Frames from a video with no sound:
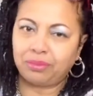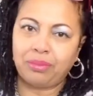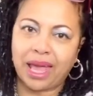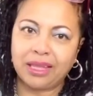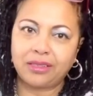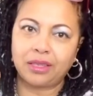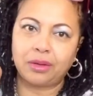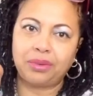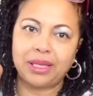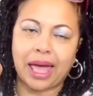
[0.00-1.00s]
made to
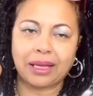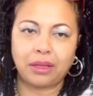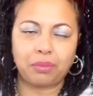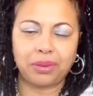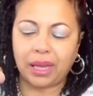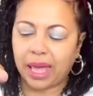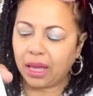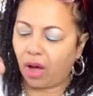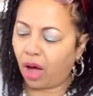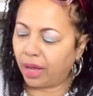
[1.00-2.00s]
be like the
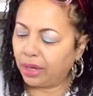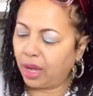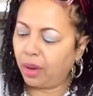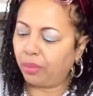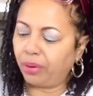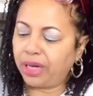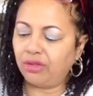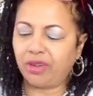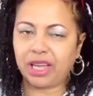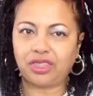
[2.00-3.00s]
play on Pretty
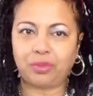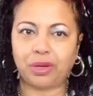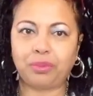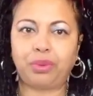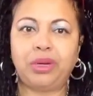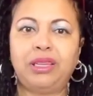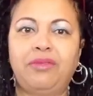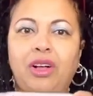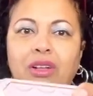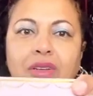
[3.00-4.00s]
Rich, but Pretty
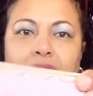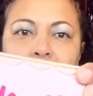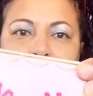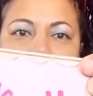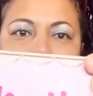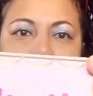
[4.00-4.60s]
Vulgar.